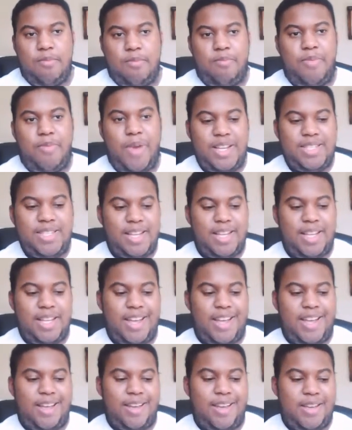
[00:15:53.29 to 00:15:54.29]

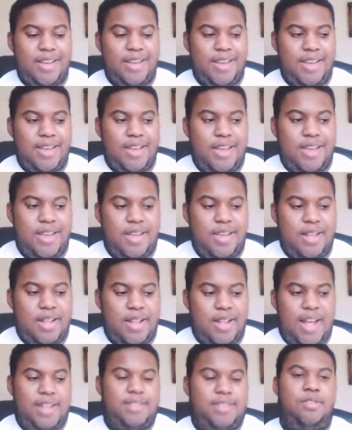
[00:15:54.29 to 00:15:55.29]
Basically,
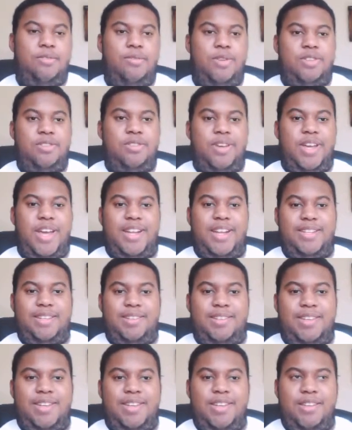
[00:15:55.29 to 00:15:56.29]
that's what you get.
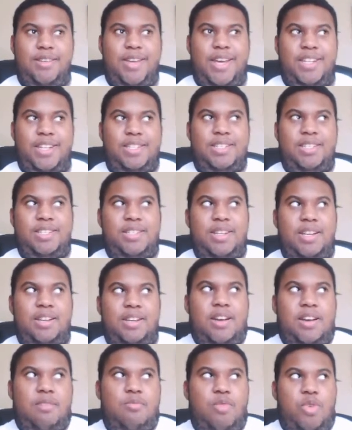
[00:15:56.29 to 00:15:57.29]
You get Shinsuke
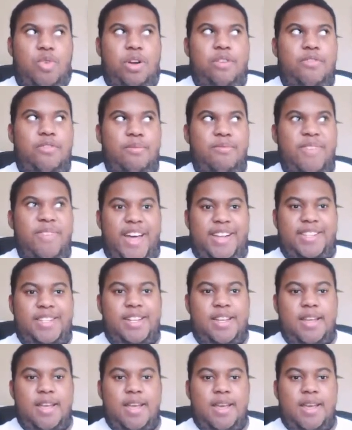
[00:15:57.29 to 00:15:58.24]
Nakamura from that.